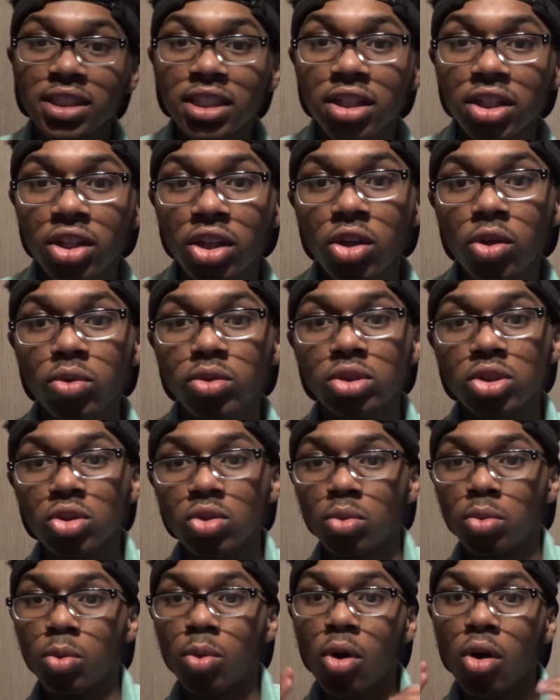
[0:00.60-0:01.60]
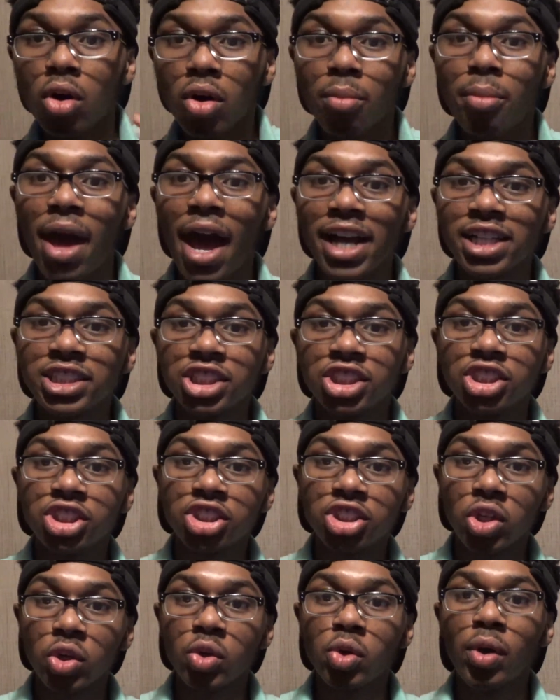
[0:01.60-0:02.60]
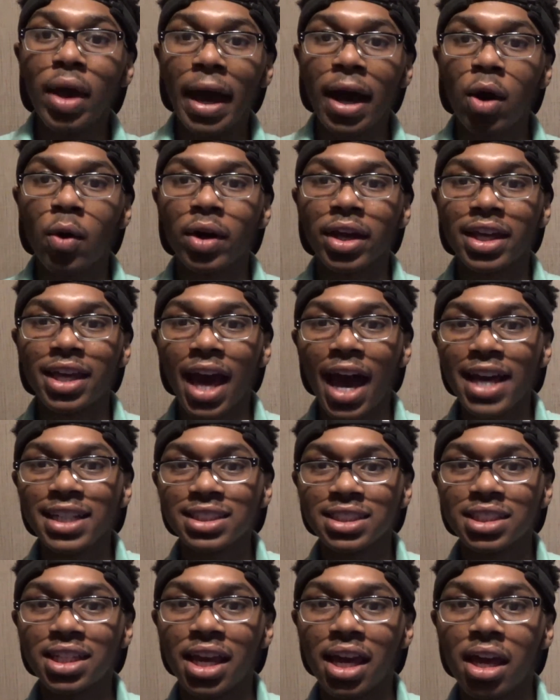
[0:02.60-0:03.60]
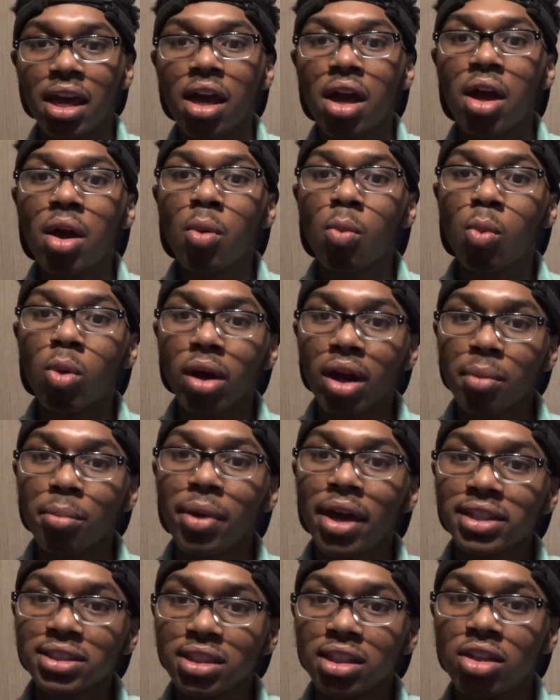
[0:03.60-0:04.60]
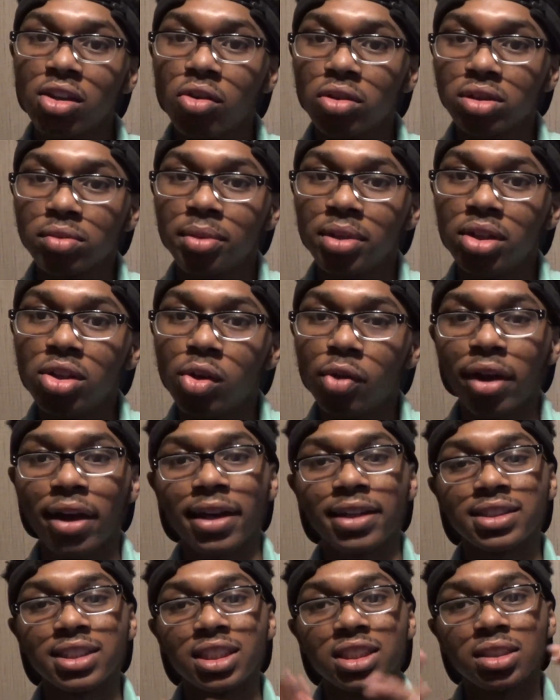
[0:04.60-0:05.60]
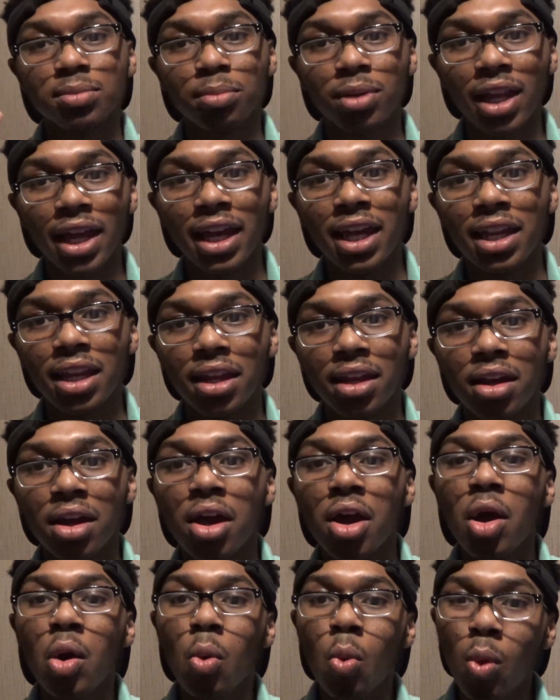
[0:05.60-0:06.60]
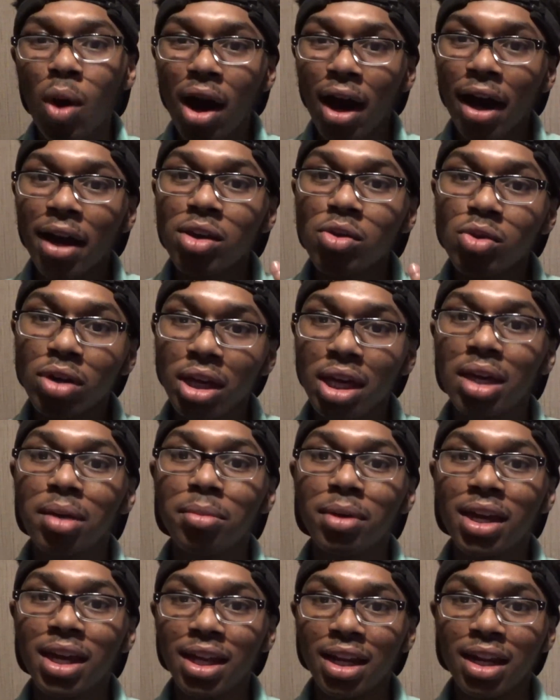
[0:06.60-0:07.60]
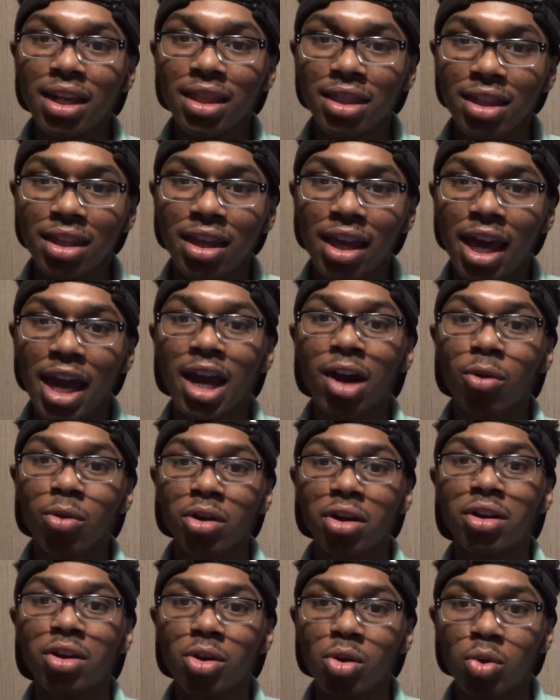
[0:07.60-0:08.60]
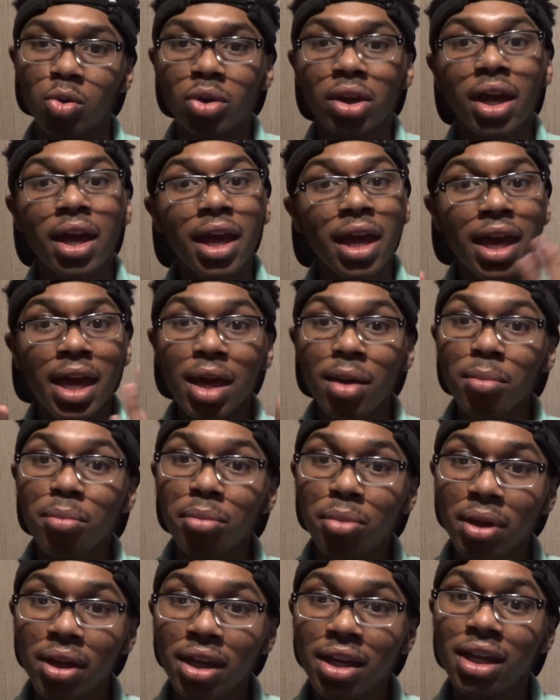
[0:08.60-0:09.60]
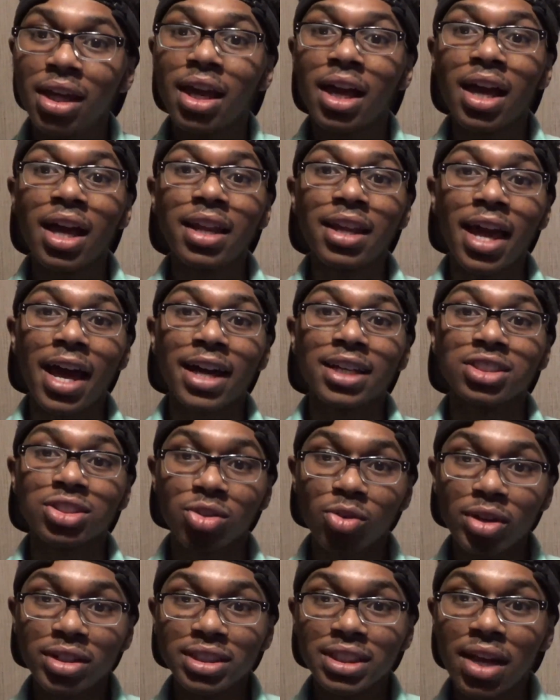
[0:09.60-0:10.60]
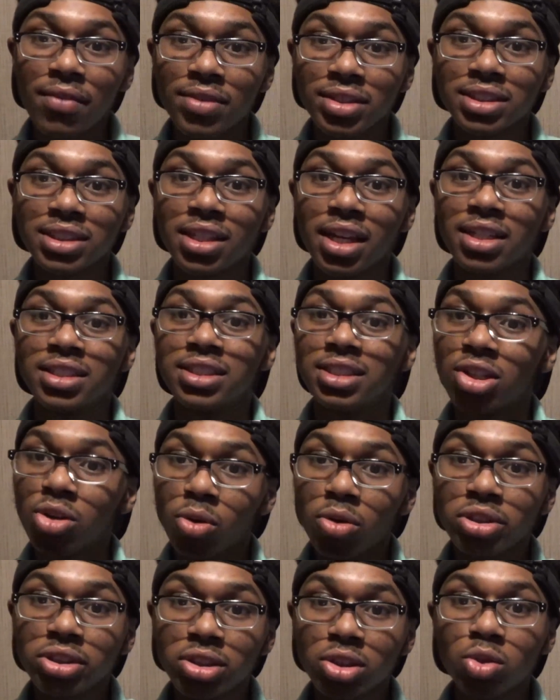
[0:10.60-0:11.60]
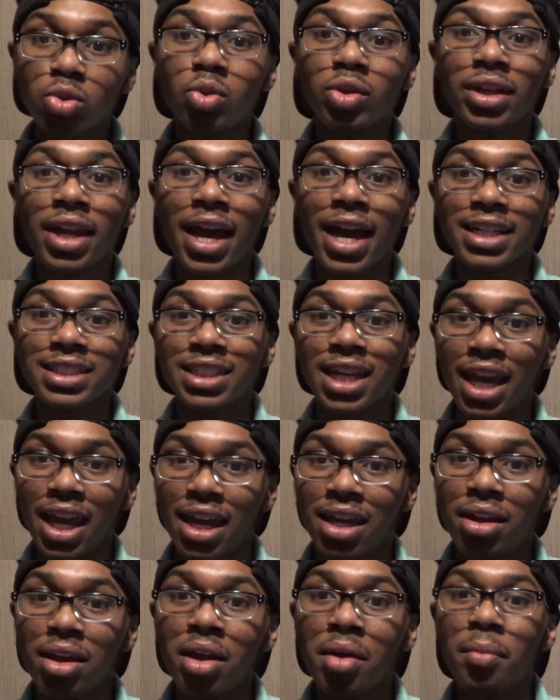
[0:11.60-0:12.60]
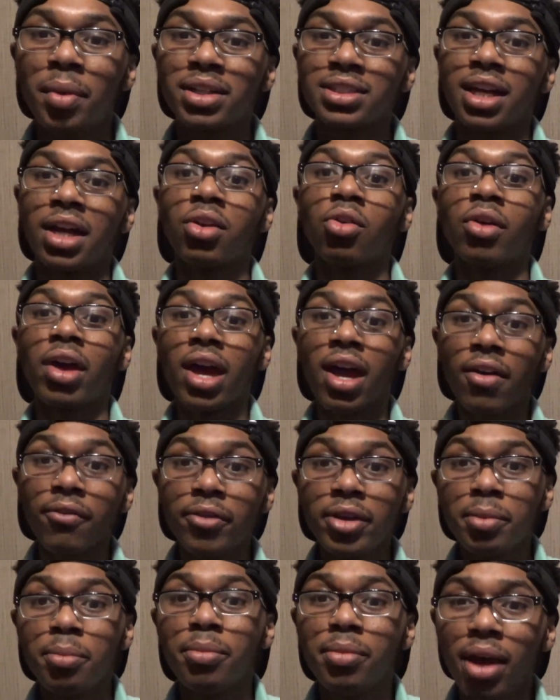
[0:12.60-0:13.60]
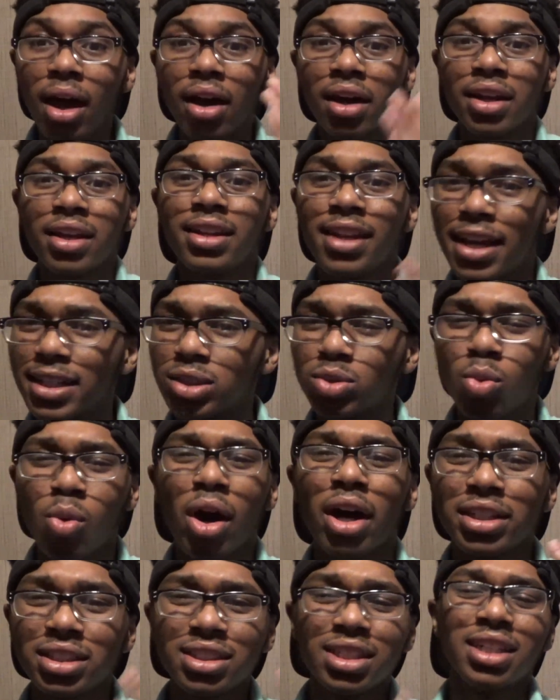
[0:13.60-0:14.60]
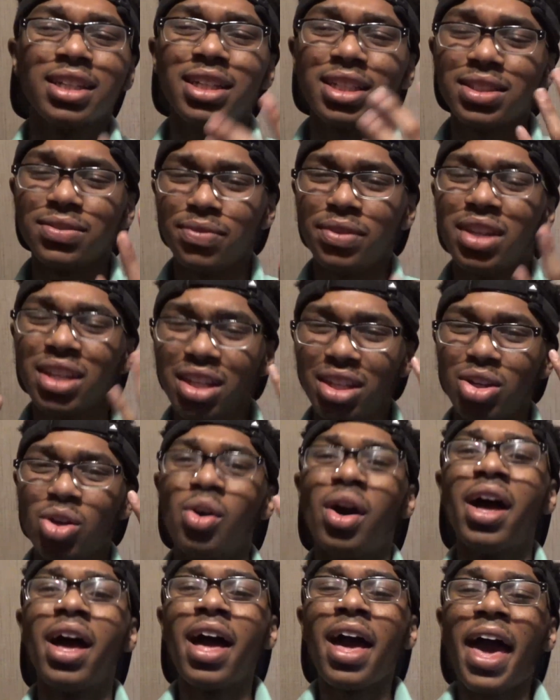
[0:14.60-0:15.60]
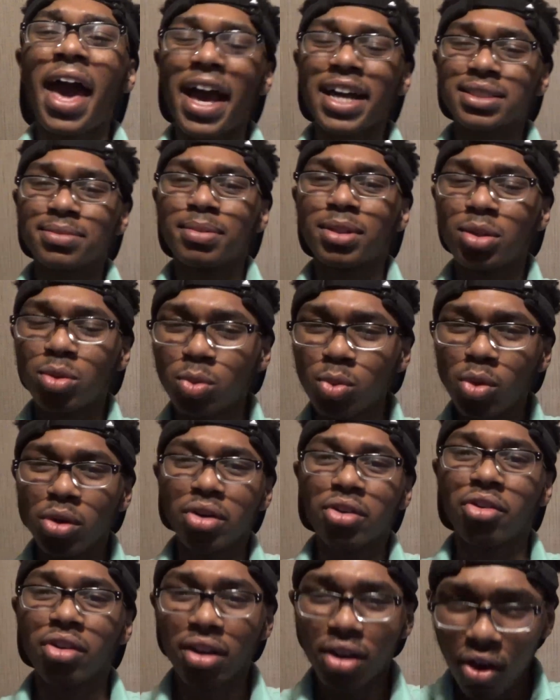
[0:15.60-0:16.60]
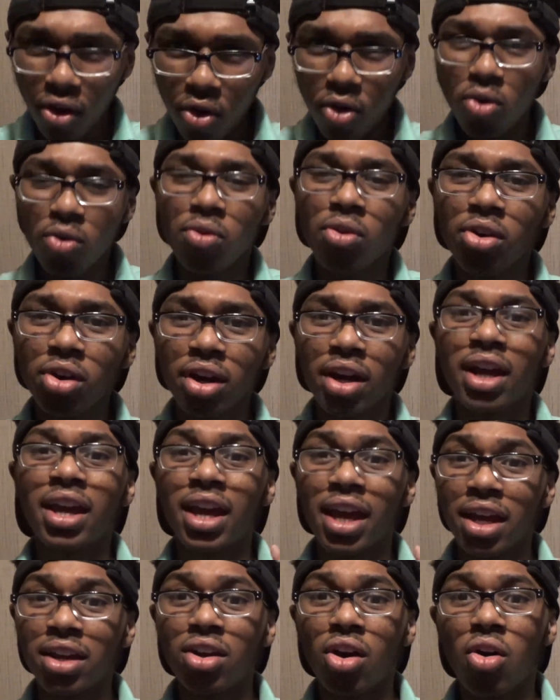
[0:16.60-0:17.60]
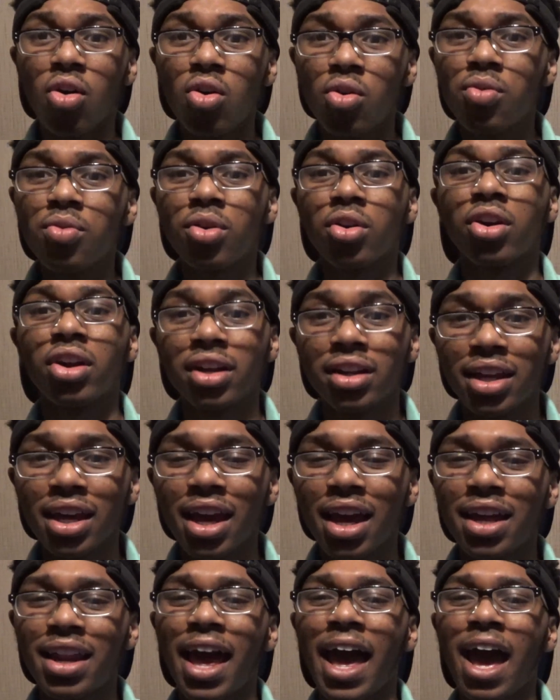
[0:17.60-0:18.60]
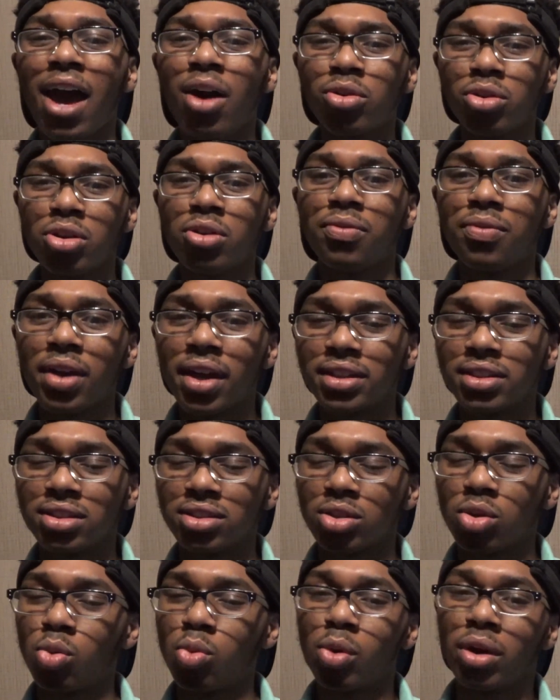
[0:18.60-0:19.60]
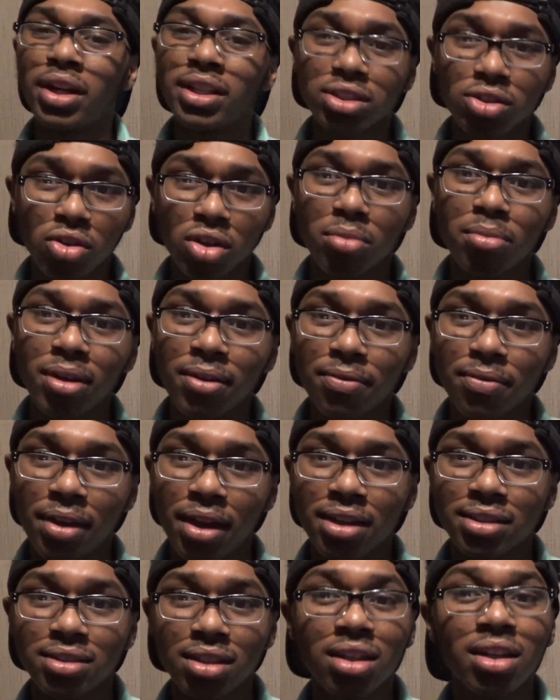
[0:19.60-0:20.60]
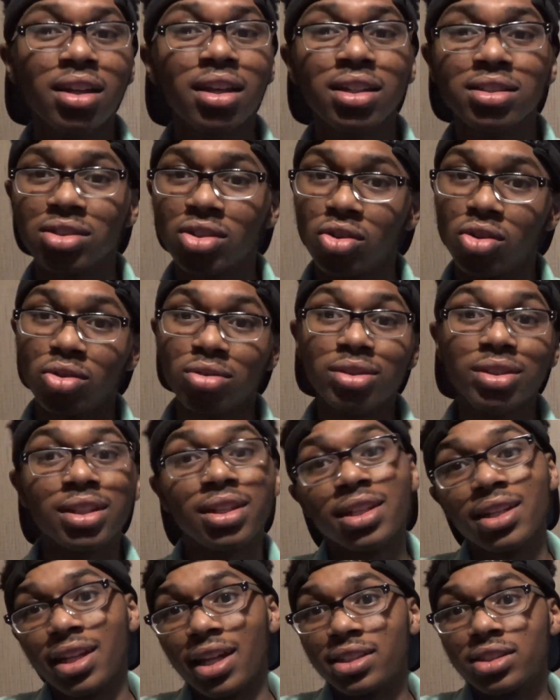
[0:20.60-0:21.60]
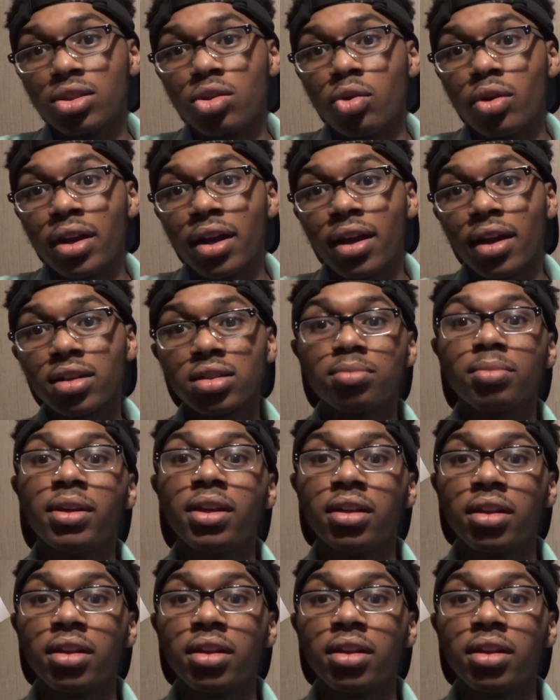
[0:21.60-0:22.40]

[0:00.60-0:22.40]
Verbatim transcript: good, YouTube? Welcome back to Show You How. And guys, today what I'm basically going to be doing is explaining why you keep getting the error code MP-37602-8, because I know everybody that's watching this video has been wondering over and over again, how do you fix this or when it's going to be fixed? So let's go ahead and explain